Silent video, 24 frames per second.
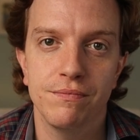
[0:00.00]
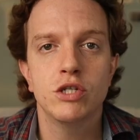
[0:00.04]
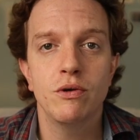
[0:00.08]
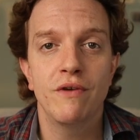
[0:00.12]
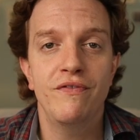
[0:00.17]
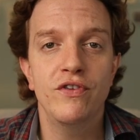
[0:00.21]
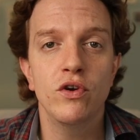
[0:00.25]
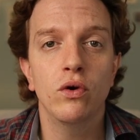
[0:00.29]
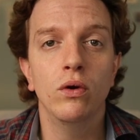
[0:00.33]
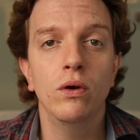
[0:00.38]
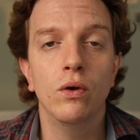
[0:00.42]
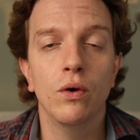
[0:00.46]
So
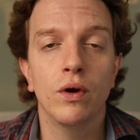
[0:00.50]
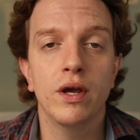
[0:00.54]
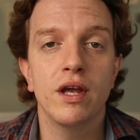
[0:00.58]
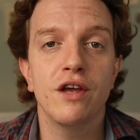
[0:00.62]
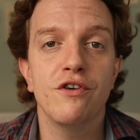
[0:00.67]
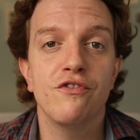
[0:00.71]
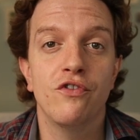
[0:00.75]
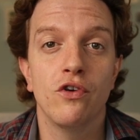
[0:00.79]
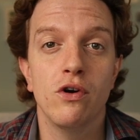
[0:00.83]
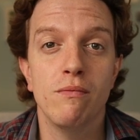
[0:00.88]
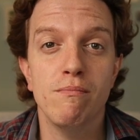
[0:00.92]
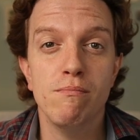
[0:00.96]
if you're
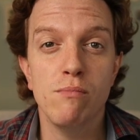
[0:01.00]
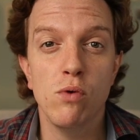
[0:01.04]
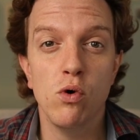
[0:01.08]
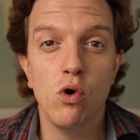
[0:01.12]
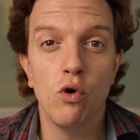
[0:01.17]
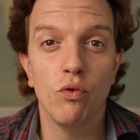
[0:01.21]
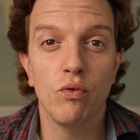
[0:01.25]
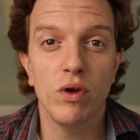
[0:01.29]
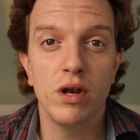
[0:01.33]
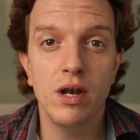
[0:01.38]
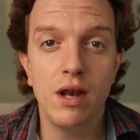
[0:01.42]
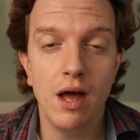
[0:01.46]
looking for a
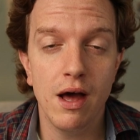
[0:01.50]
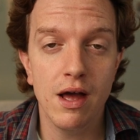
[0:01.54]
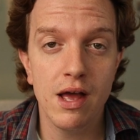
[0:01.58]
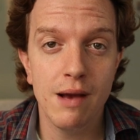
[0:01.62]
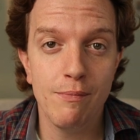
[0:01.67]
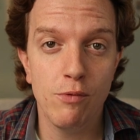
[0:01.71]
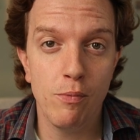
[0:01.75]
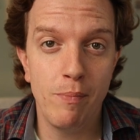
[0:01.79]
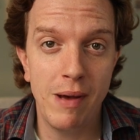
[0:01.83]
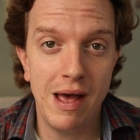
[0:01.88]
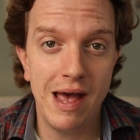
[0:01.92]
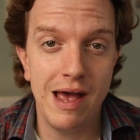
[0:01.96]
more
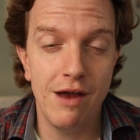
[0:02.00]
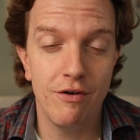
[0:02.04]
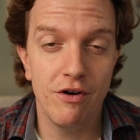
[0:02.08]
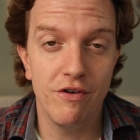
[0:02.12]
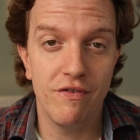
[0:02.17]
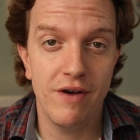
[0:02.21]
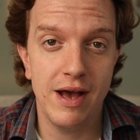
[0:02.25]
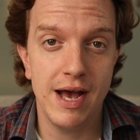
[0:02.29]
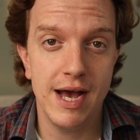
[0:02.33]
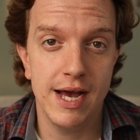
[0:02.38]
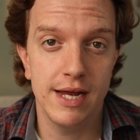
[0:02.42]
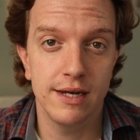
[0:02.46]
reliable pair
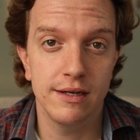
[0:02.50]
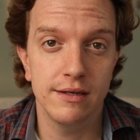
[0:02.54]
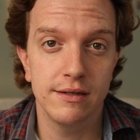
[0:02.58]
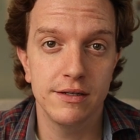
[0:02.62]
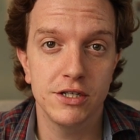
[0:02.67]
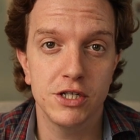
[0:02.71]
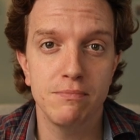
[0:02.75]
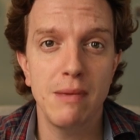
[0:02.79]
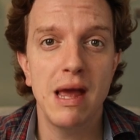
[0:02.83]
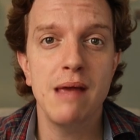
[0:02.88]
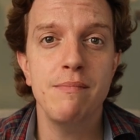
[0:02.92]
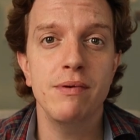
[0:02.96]
of
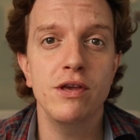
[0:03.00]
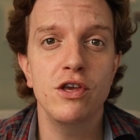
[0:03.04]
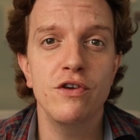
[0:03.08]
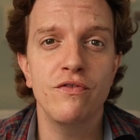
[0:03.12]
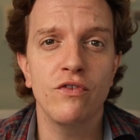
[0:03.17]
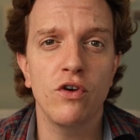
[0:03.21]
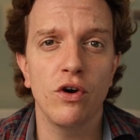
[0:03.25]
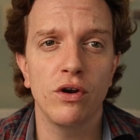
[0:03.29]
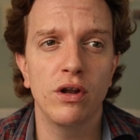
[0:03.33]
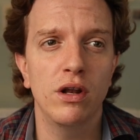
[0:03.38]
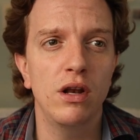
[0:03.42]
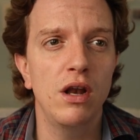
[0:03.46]
hands, maybe
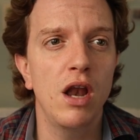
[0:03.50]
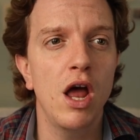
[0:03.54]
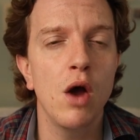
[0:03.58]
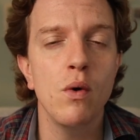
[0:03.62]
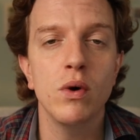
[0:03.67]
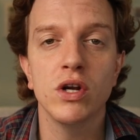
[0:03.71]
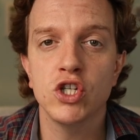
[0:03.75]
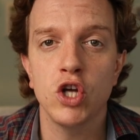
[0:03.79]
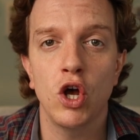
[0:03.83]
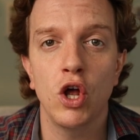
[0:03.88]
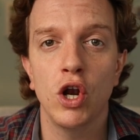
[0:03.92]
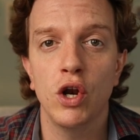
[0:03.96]
you've got a
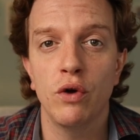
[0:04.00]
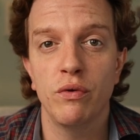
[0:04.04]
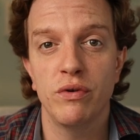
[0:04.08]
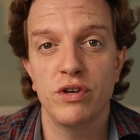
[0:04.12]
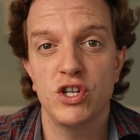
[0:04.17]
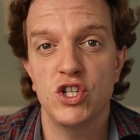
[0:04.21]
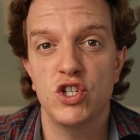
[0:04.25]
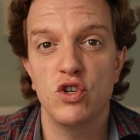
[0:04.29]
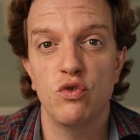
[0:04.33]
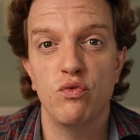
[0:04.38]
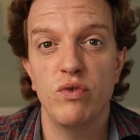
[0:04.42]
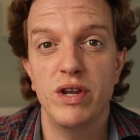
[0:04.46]
lower
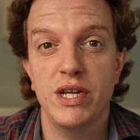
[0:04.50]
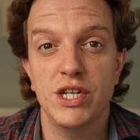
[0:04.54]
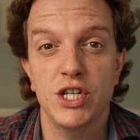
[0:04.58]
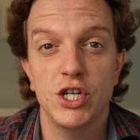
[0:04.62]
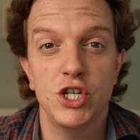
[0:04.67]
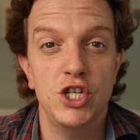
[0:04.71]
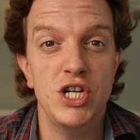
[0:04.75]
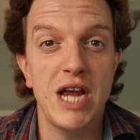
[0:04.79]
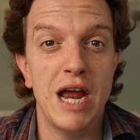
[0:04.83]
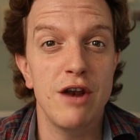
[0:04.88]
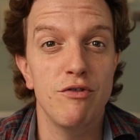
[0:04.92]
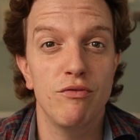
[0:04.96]
tolerance to
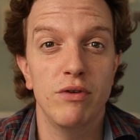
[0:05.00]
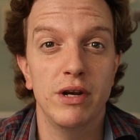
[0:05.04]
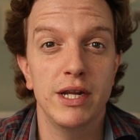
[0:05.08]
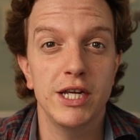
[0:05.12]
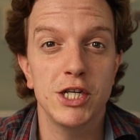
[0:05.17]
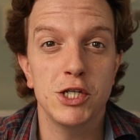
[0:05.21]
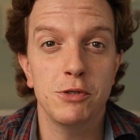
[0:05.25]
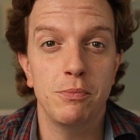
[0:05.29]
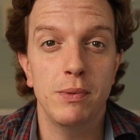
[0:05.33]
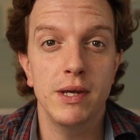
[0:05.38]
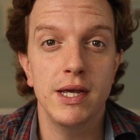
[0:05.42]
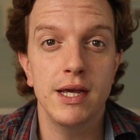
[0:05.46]
risk
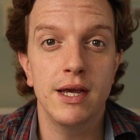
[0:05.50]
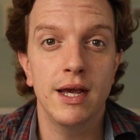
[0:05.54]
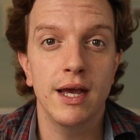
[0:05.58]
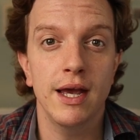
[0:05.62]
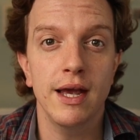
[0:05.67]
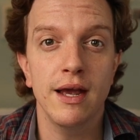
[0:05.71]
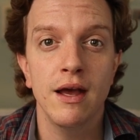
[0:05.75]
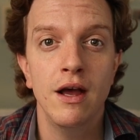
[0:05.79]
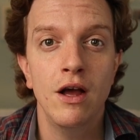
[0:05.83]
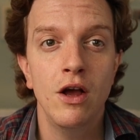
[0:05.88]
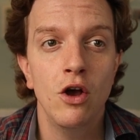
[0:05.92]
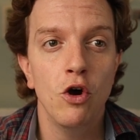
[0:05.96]
generally
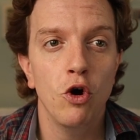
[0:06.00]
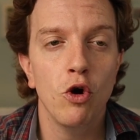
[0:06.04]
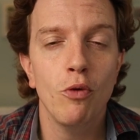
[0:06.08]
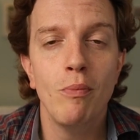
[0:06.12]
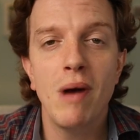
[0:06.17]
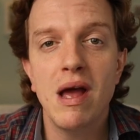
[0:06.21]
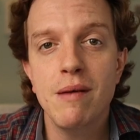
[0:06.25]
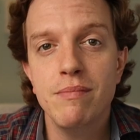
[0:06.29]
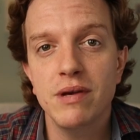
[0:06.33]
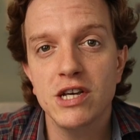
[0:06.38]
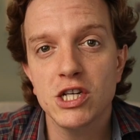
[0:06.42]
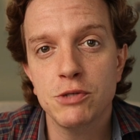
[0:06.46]
speaking, or
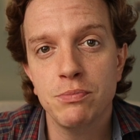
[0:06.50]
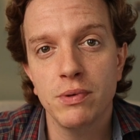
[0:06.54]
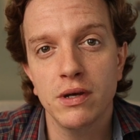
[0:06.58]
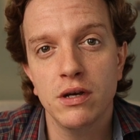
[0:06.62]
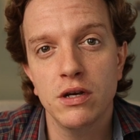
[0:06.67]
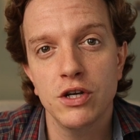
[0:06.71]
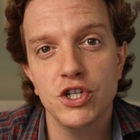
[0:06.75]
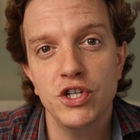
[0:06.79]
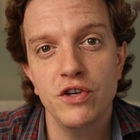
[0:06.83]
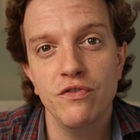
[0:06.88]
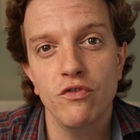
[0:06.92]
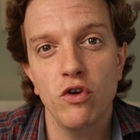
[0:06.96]
maybe it's
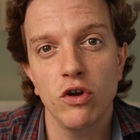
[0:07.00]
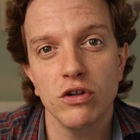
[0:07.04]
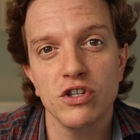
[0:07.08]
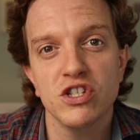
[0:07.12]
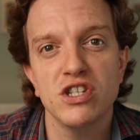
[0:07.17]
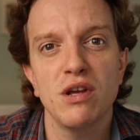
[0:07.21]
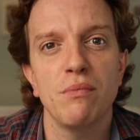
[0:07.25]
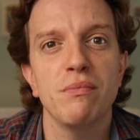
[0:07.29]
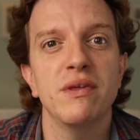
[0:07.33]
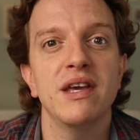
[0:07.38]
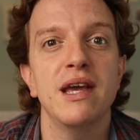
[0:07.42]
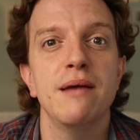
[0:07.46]
because you've got
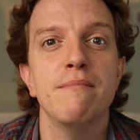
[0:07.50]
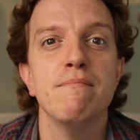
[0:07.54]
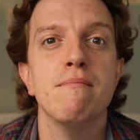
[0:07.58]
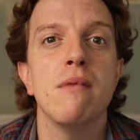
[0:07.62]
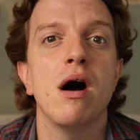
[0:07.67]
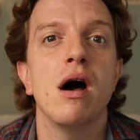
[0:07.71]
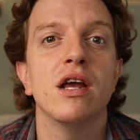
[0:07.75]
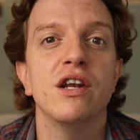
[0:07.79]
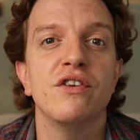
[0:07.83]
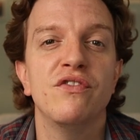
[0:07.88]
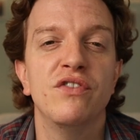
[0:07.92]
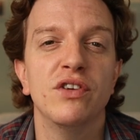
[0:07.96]
something in
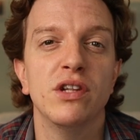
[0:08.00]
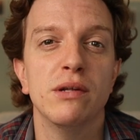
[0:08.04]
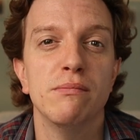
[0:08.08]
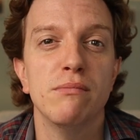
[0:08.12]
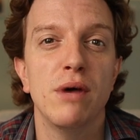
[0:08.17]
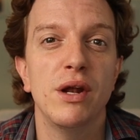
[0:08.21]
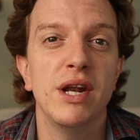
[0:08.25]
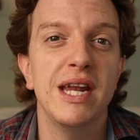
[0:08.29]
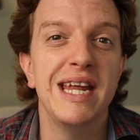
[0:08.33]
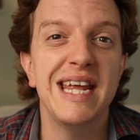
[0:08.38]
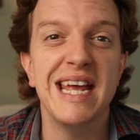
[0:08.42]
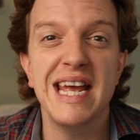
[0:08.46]
mind for the
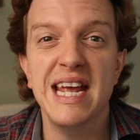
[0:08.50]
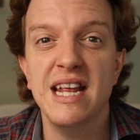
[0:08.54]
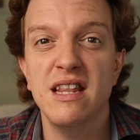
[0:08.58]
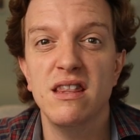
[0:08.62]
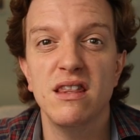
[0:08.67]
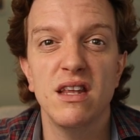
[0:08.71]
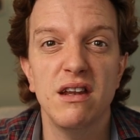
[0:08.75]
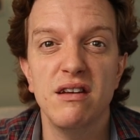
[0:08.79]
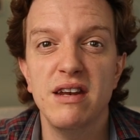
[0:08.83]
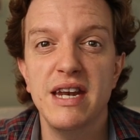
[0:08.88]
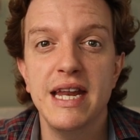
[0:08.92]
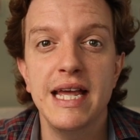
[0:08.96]
money
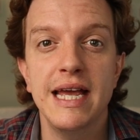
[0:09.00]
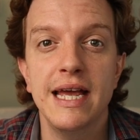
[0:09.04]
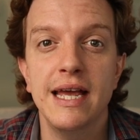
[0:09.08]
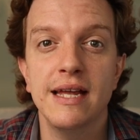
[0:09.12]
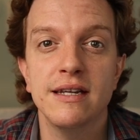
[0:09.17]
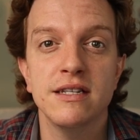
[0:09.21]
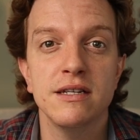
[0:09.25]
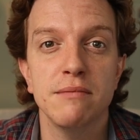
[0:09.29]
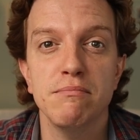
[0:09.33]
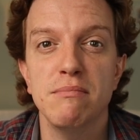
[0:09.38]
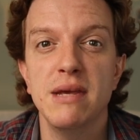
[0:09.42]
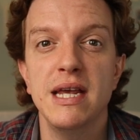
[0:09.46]
in the
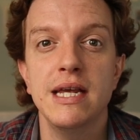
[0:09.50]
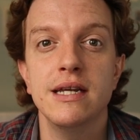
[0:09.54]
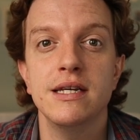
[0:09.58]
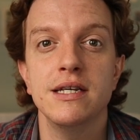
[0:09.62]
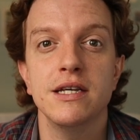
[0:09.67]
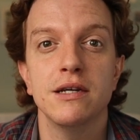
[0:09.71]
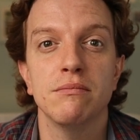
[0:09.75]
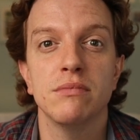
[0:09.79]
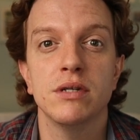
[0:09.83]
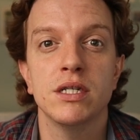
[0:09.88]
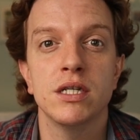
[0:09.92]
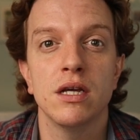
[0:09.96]
near to
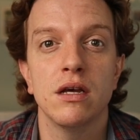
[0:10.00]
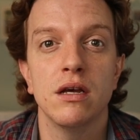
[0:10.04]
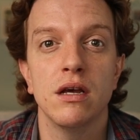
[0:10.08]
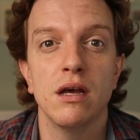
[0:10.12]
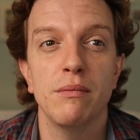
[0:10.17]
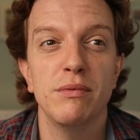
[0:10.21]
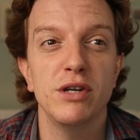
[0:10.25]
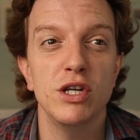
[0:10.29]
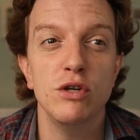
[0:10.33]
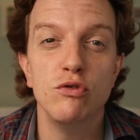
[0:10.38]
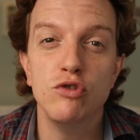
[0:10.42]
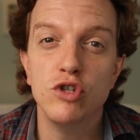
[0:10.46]
medium
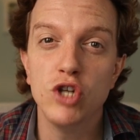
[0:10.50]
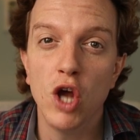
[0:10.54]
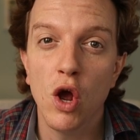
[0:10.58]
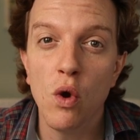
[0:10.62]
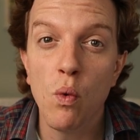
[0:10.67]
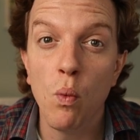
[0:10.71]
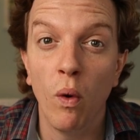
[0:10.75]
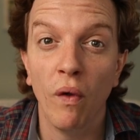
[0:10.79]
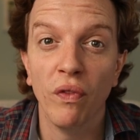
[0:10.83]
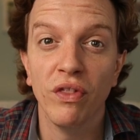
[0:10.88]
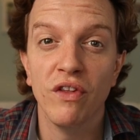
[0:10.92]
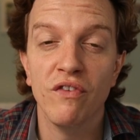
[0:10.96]
term and you
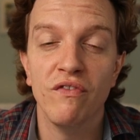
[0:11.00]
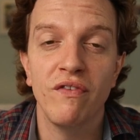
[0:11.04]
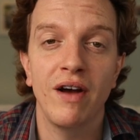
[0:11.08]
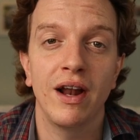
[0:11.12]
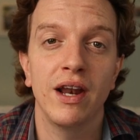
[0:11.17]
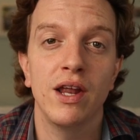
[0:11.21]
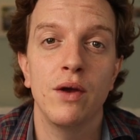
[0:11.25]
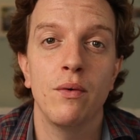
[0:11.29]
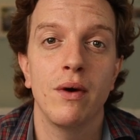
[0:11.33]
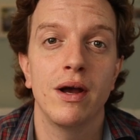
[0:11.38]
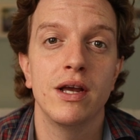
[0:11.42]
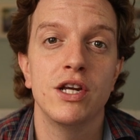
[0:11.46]
don't want the
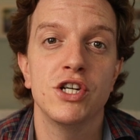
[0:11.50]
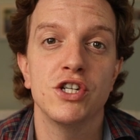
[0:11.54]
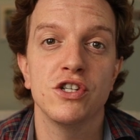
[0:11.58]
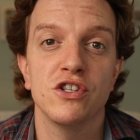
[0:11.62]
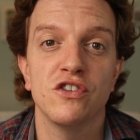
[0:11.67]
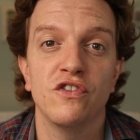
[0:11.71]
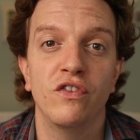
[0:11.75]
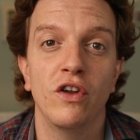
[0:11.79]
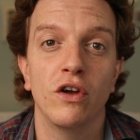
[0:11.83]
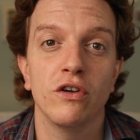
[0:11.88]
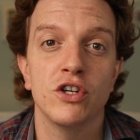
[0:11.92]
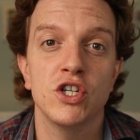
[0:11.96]

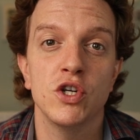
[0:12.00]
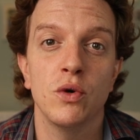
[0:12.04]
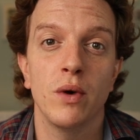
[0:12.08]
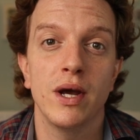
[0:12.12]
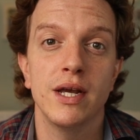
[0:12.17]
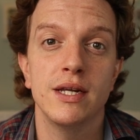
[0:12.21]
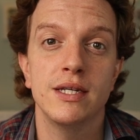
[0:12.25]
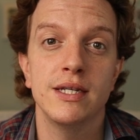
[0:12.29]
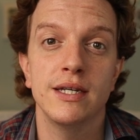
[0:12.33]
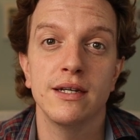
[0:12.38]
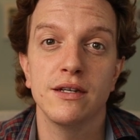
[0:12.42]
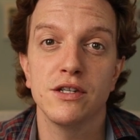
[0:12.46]
valuations
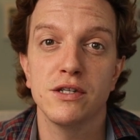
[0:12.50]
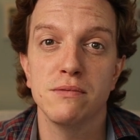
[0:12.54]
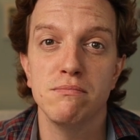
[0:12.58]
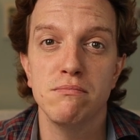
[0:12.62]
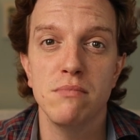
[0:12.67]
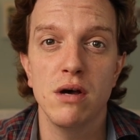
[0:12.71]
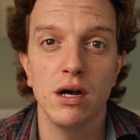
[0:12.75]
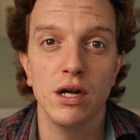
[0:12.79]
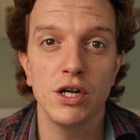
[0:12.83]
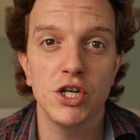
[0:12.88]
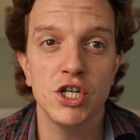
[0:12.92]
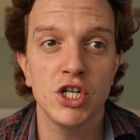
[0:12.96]
fluctuating as
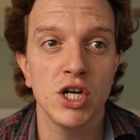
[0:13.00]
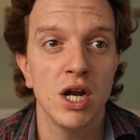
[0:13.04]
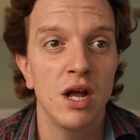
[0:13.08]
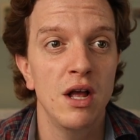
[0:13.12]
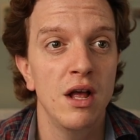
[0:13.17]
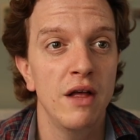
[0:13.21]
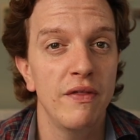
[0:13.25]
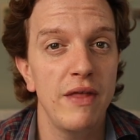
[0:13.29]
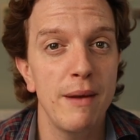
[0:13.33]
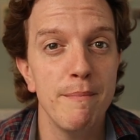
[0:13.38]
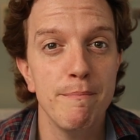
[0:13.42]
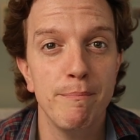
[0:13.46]
much,
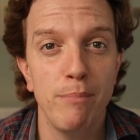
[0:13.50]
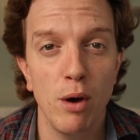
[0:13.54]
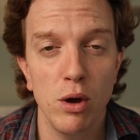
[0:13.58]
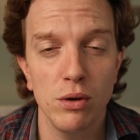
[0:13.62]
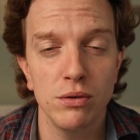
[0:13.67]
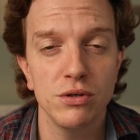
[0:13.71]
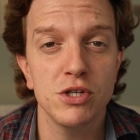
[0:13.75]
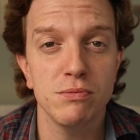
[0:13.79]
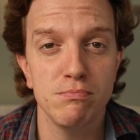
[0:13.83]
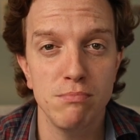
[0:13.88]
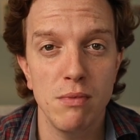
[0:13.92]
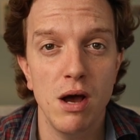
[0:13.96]
then
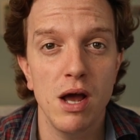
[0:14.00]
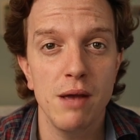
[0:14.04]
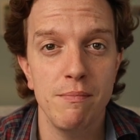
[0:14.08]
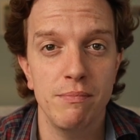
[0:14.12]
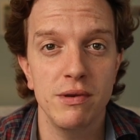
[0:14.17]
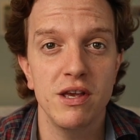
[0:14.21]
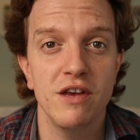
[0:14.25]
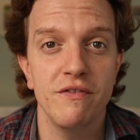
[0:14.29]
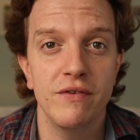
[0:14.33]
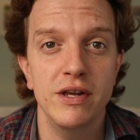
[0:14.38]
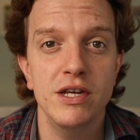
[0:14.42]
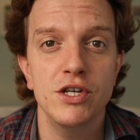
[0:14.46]
bonds
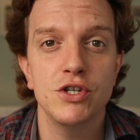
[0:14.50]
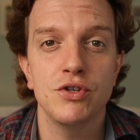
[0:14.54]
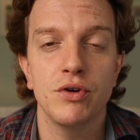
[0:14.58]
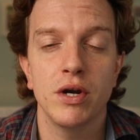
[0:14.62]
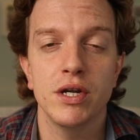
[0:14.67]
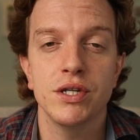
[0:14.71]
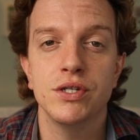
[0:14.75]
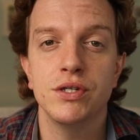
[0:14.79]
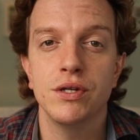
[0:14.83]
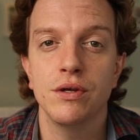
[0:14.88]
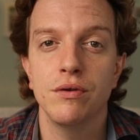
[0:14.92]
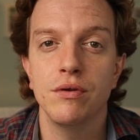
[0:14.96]
might be of
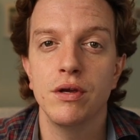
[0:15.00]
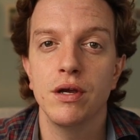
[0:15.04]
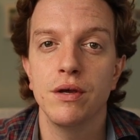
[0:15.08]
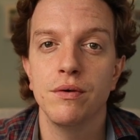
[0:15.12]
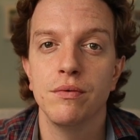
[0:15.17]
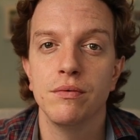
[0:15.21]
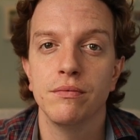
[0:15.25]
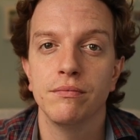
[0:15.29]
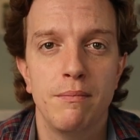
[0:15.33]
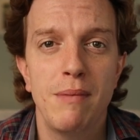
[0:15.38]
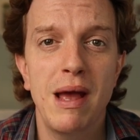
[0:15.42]
interest to you.